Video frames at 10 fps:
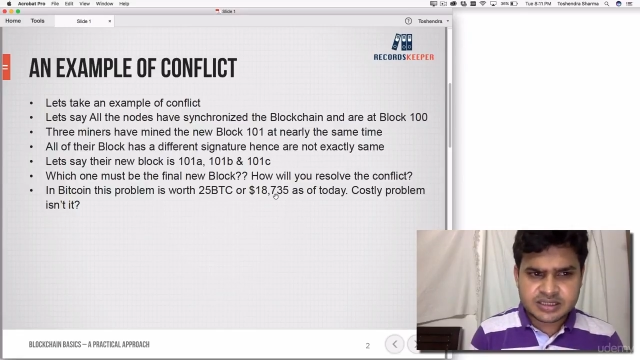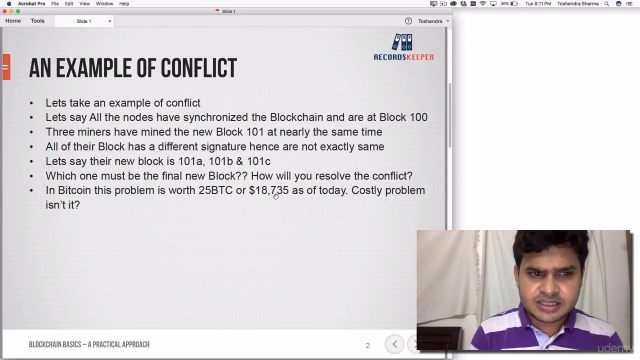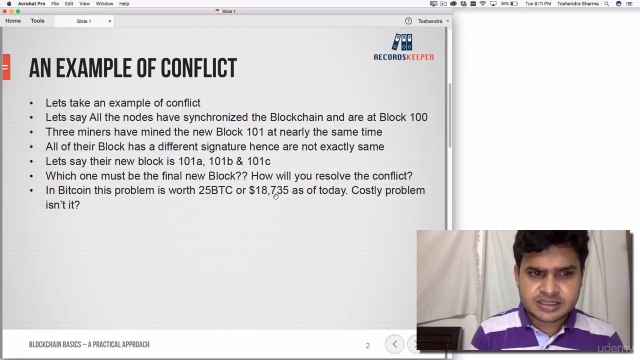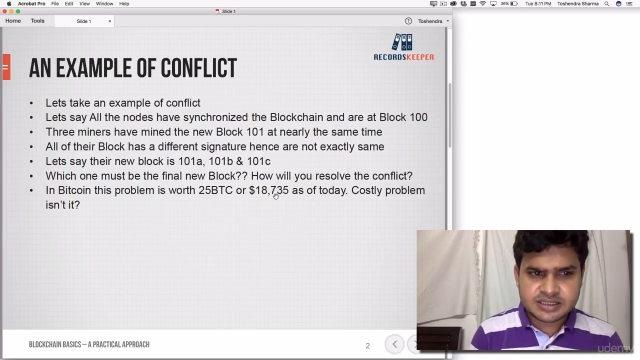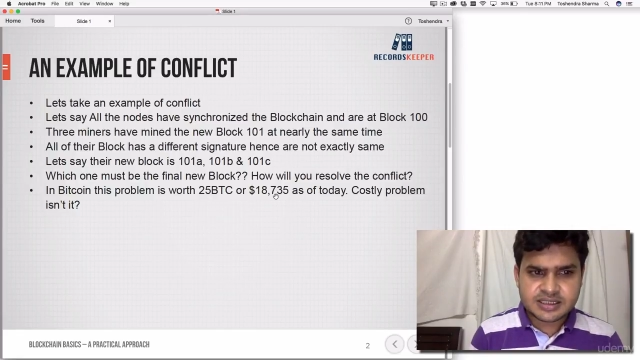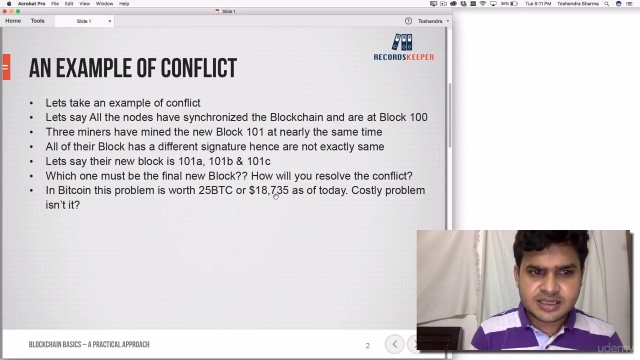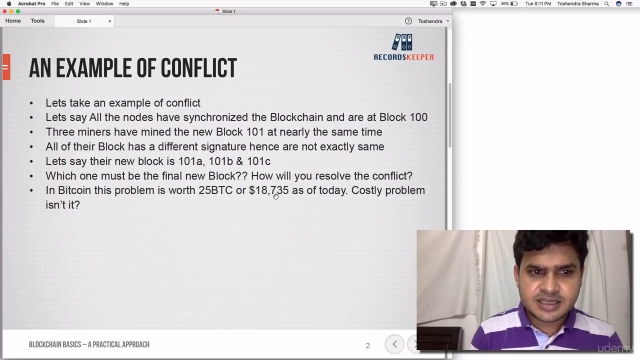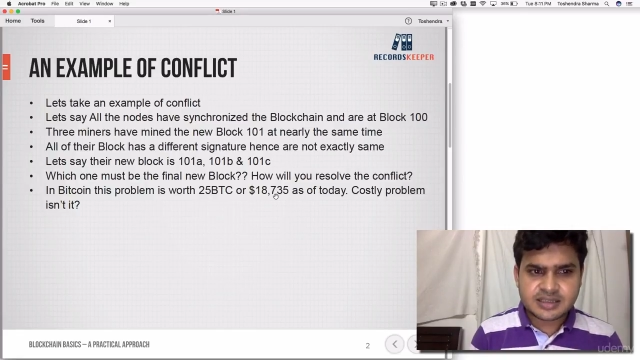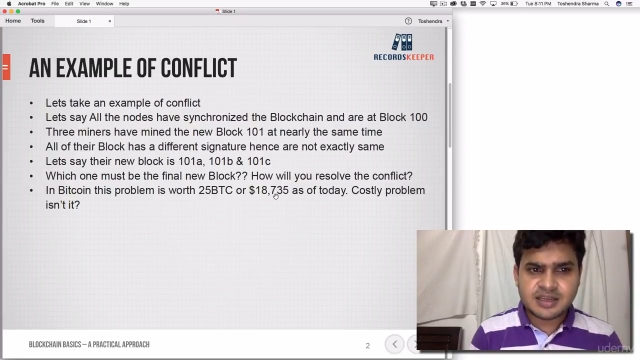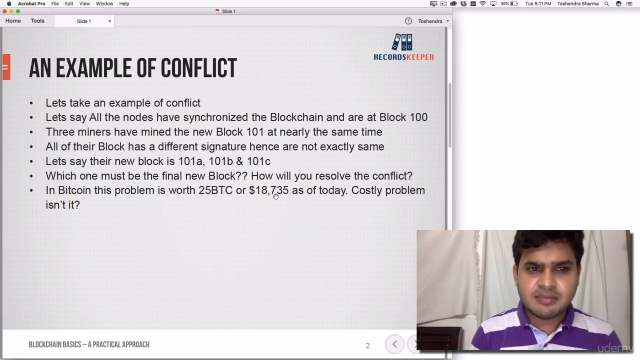let's consider
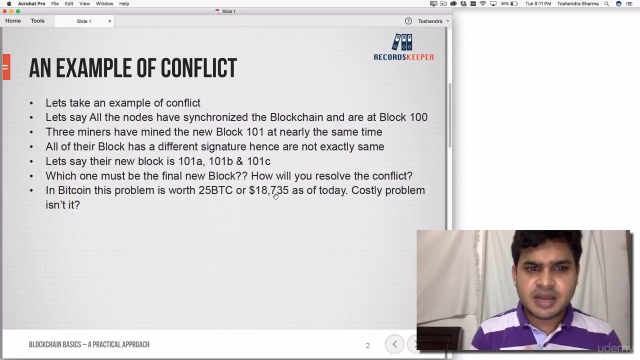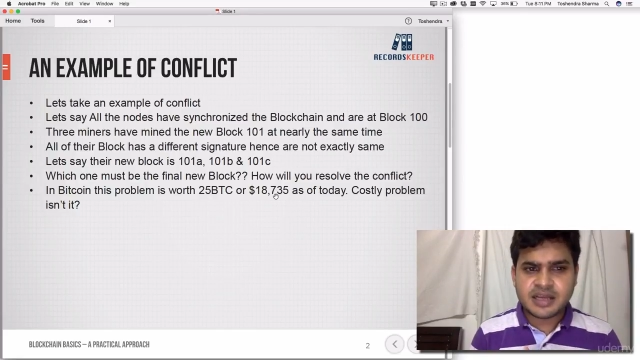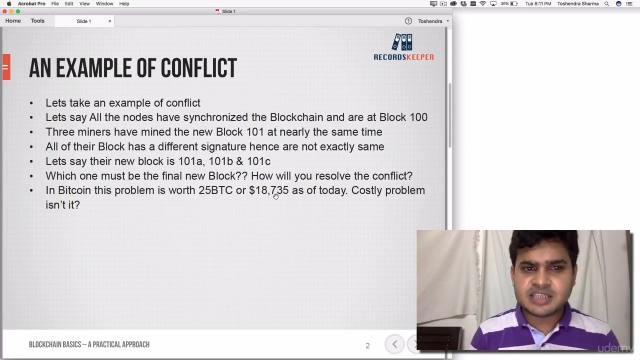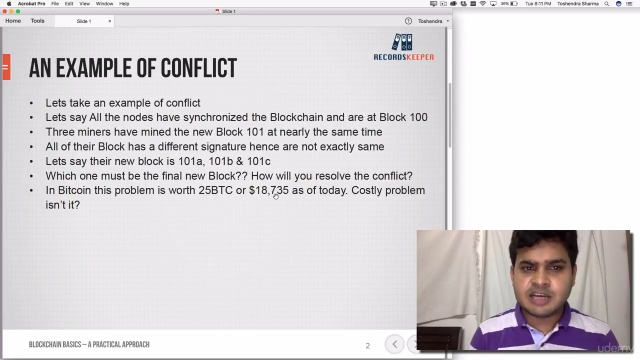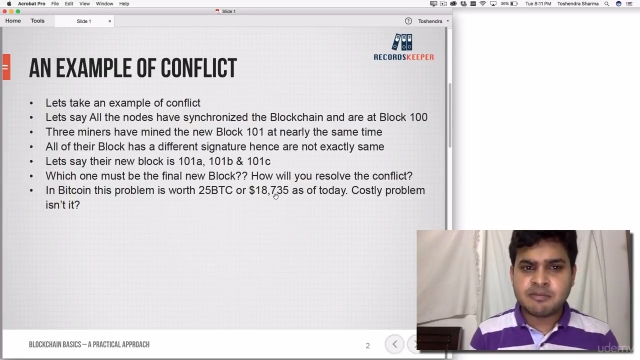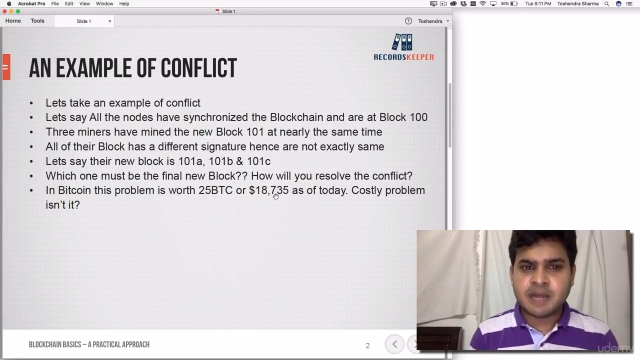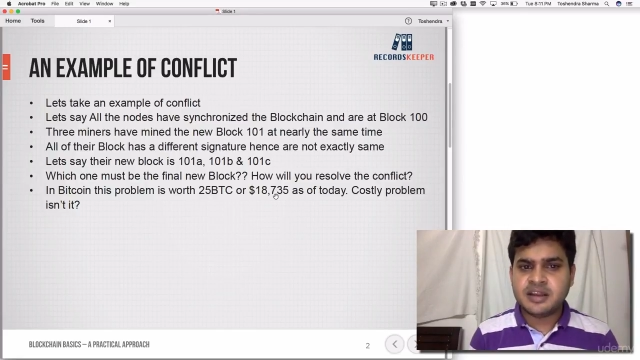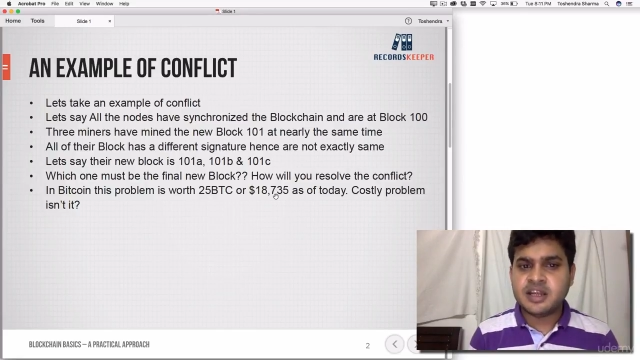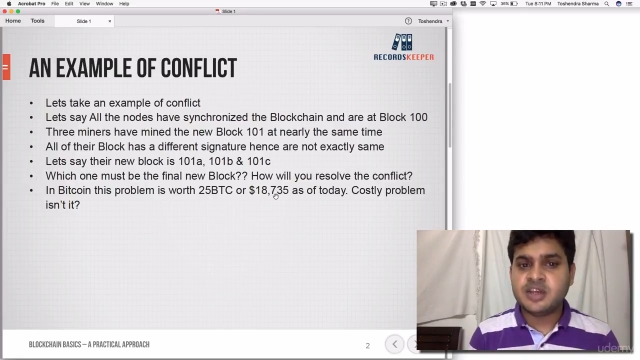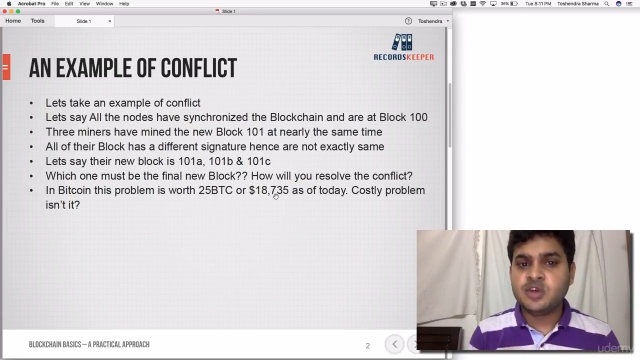that three miners have
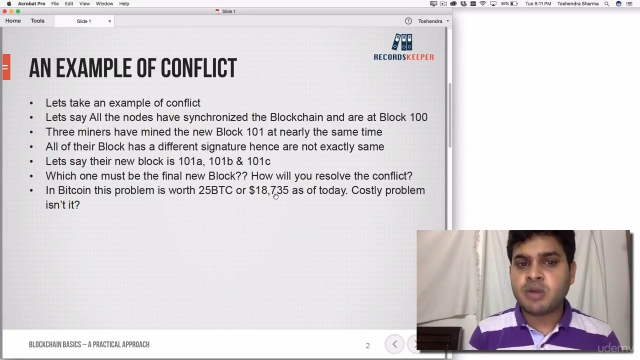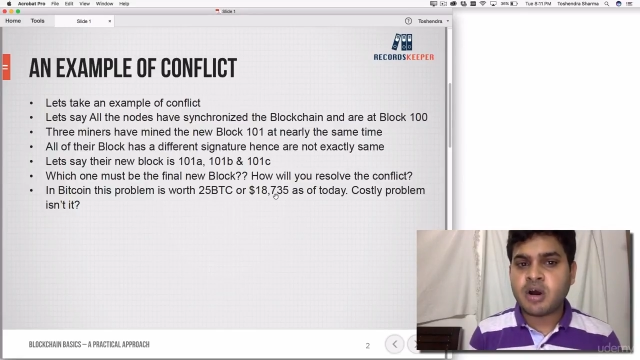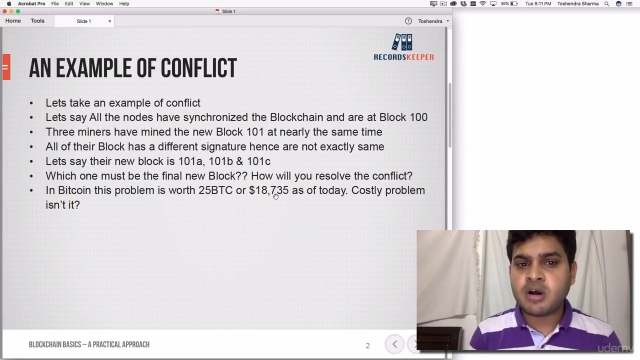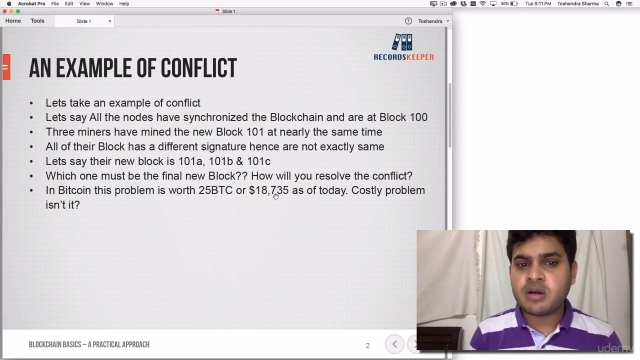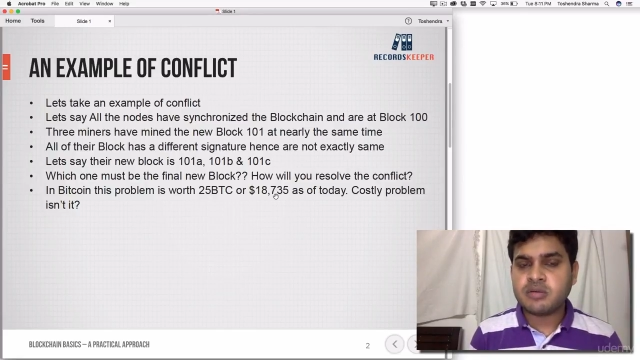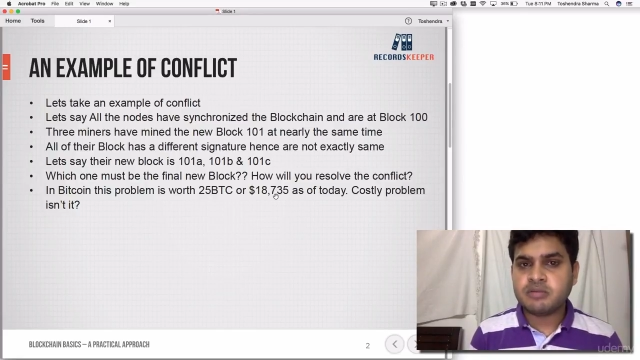mined the new block,